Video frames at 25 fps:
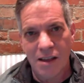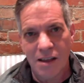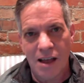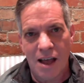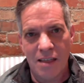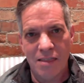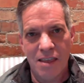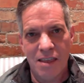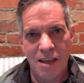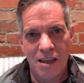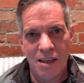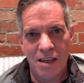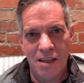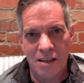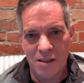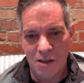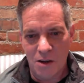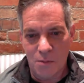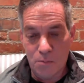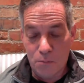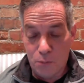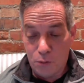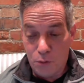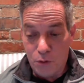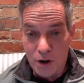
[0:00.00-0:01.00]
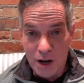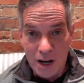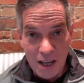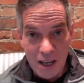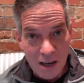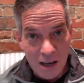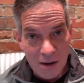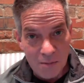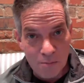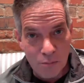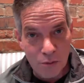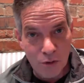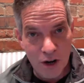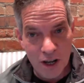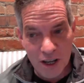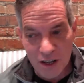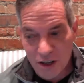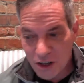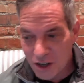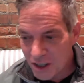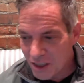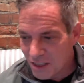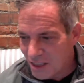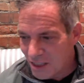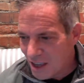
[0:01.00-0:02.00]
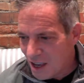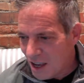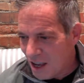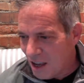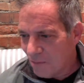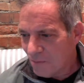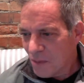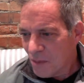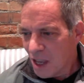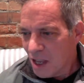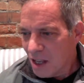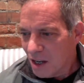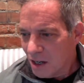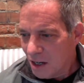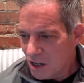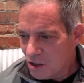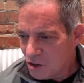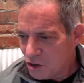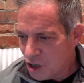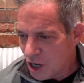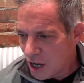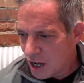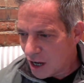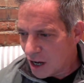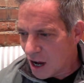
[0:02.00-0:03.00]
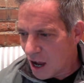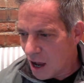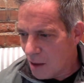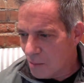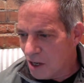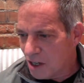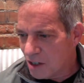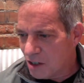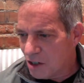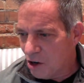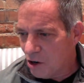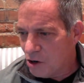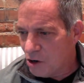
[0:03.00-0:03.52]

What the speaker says: I think it's a pretty good thing. Let's check comments here.